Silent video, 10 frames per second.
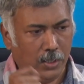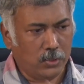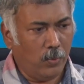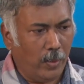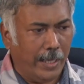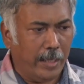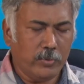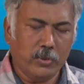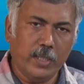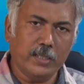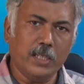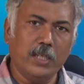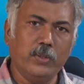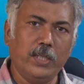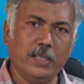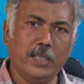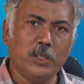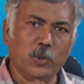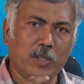So, while I am executing this you